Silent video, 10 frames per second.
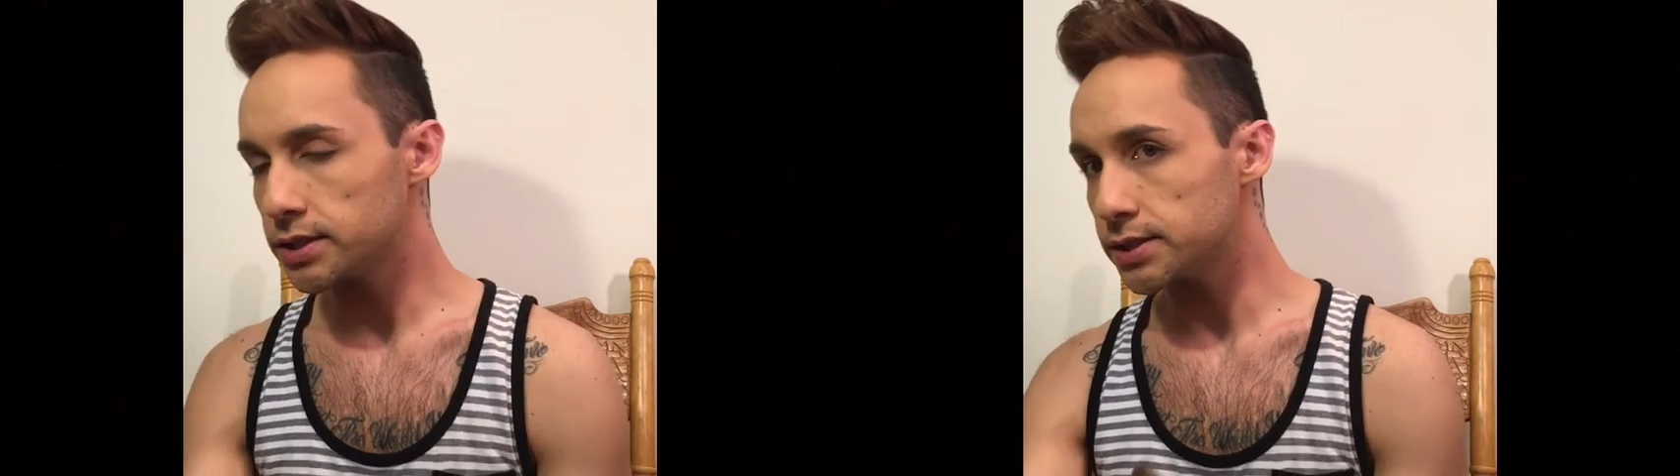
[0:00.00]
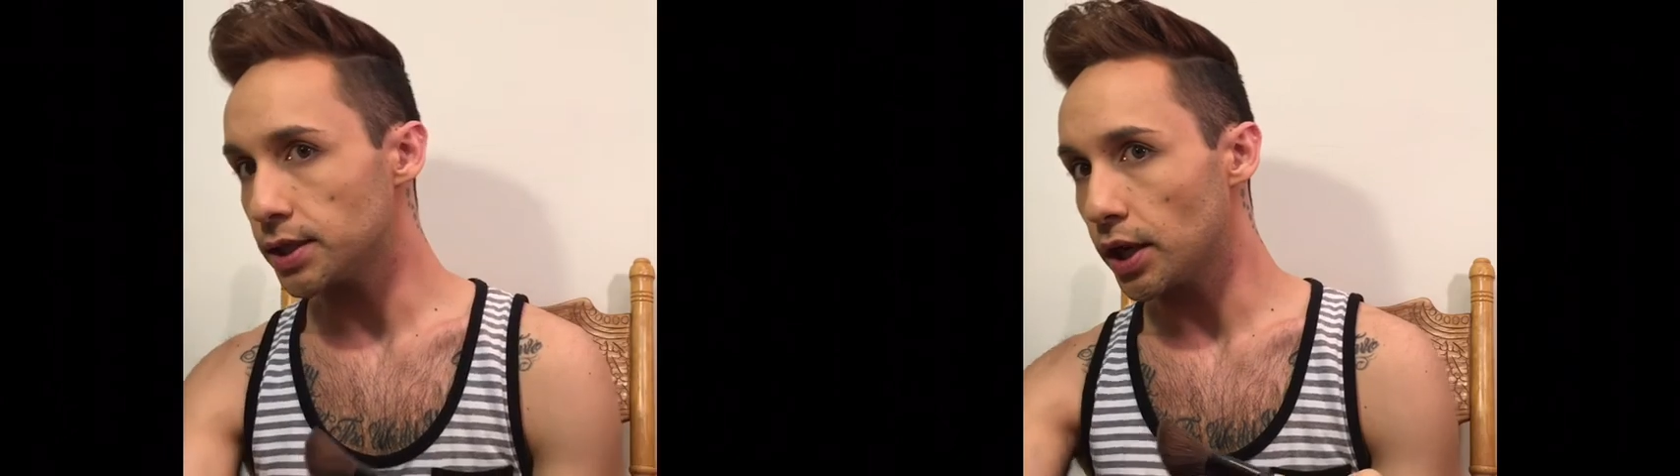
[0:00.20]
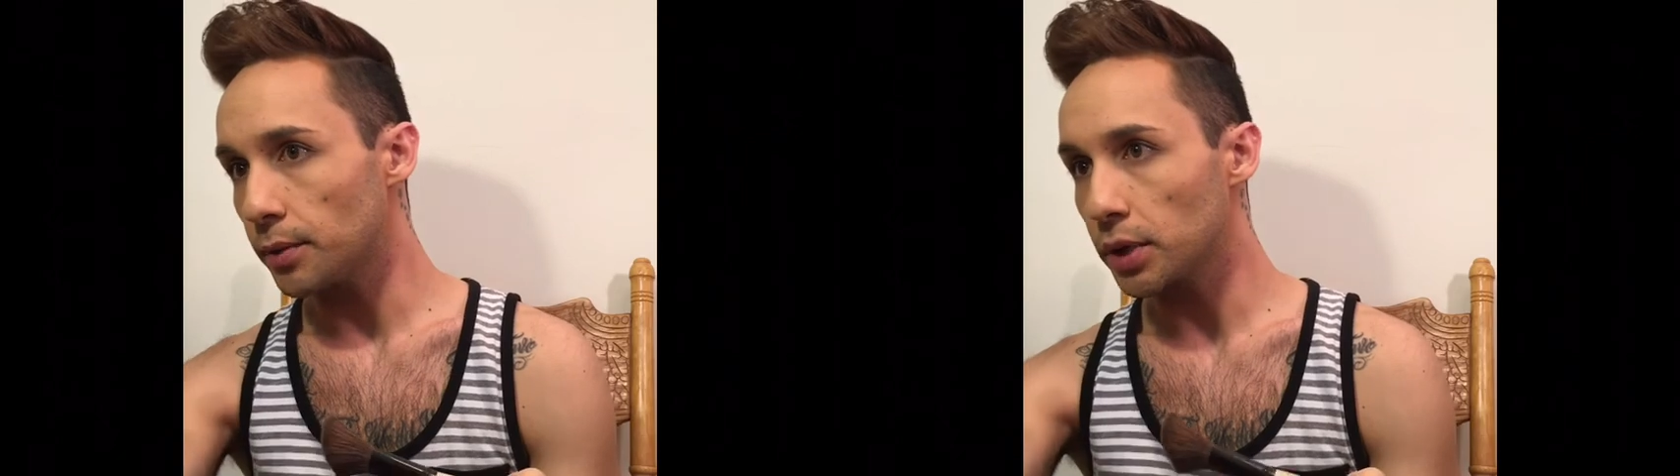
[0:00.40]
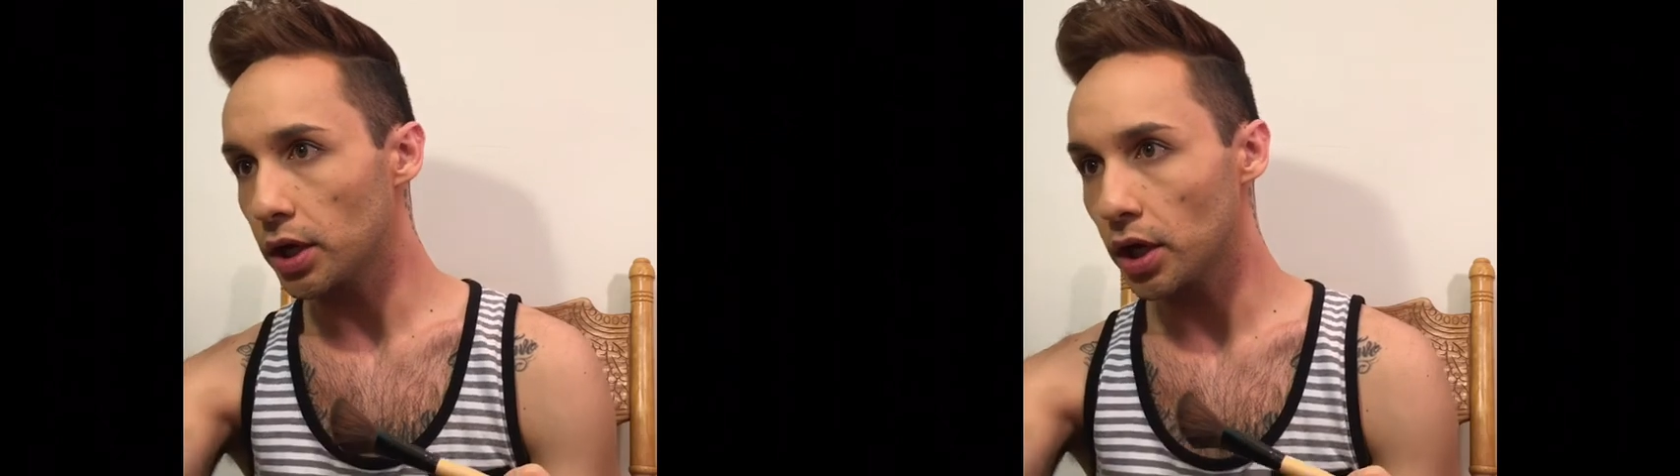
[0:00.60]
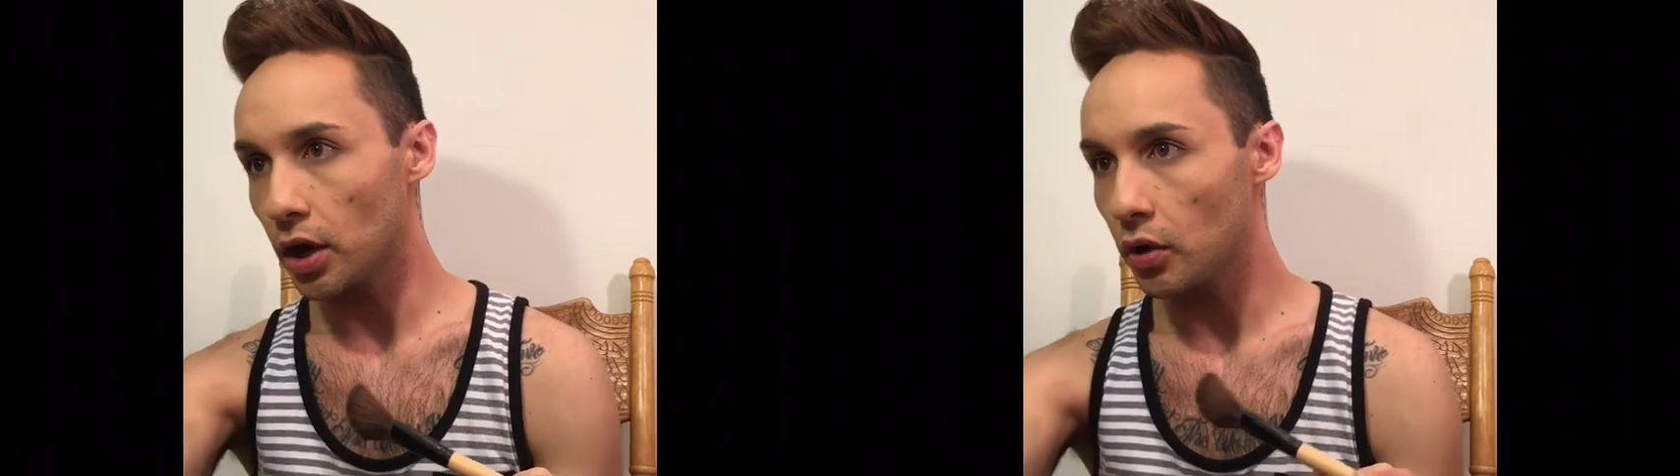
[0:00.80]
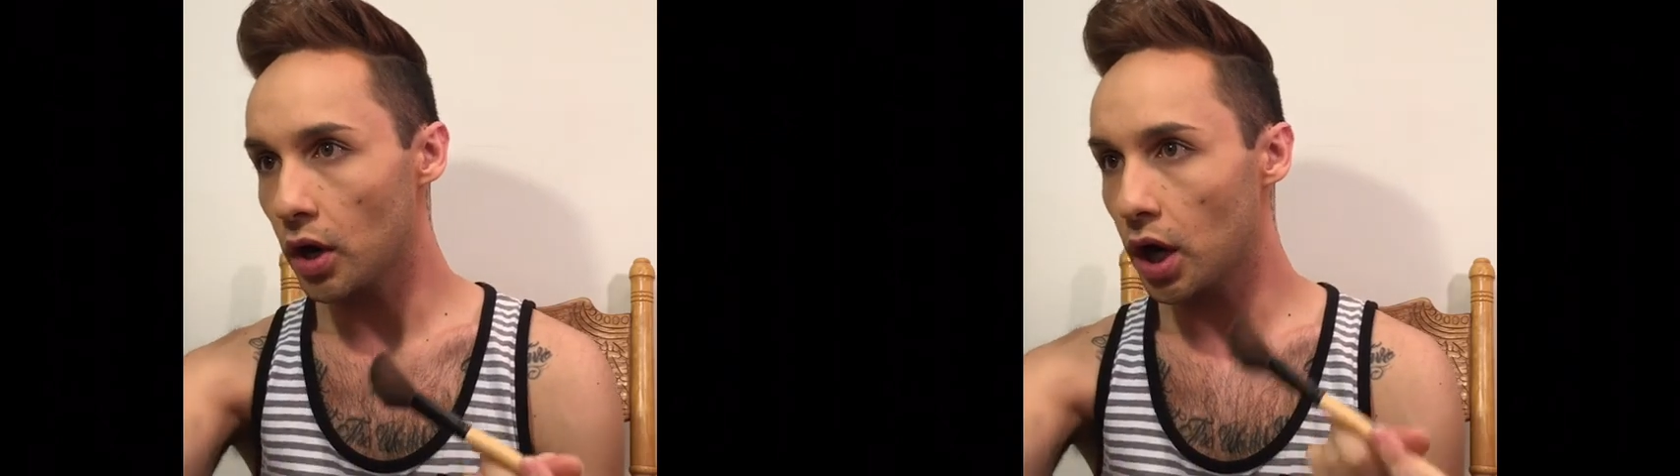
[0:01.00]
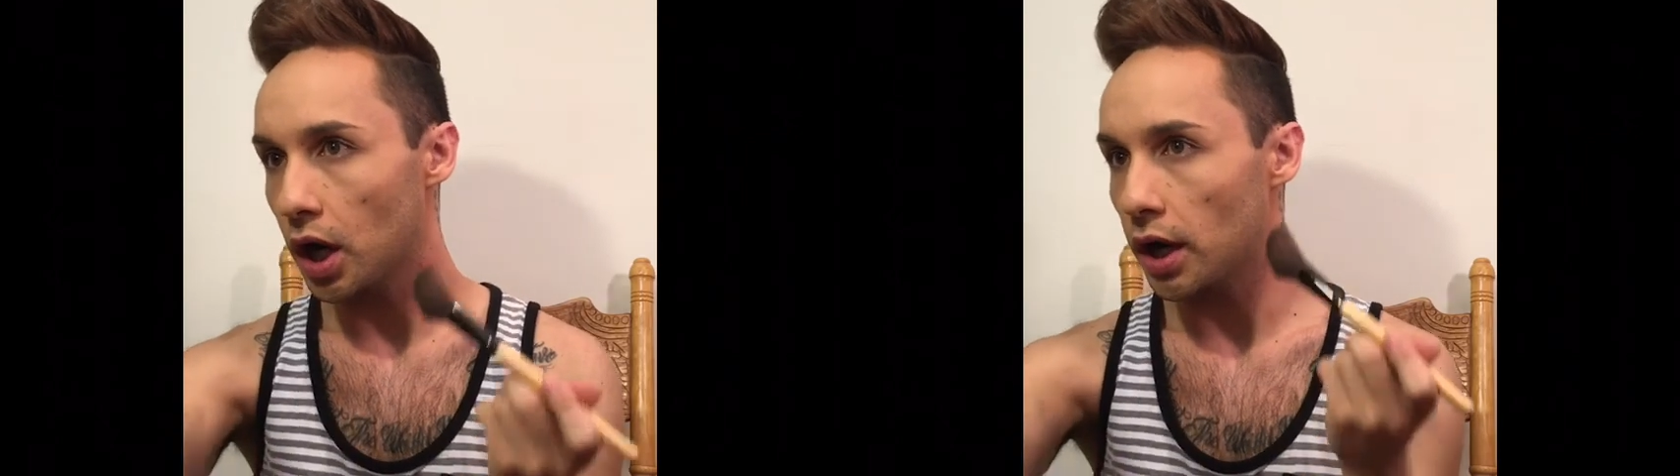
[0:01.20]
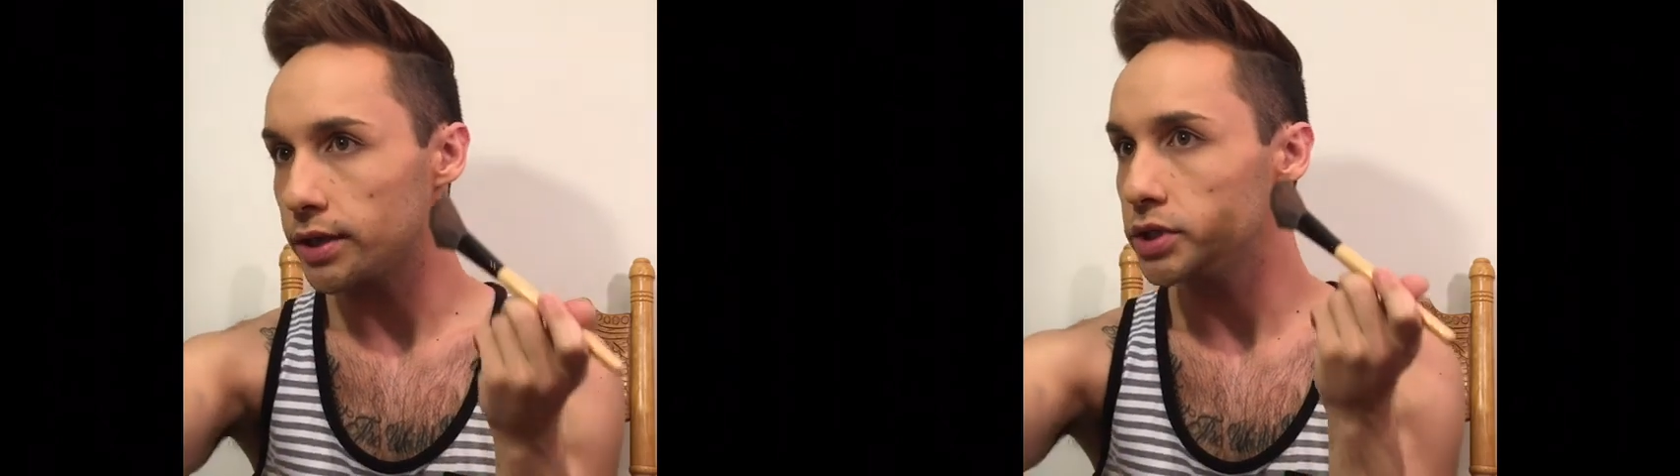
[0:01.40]
So now I'm gonna go
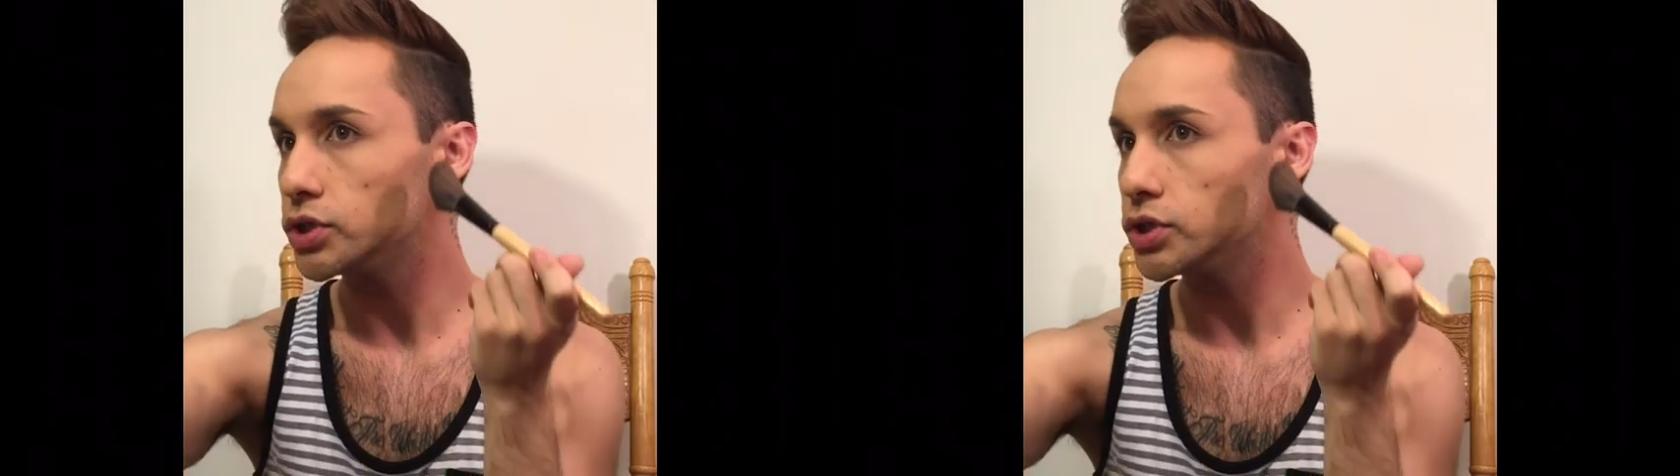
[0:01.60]
on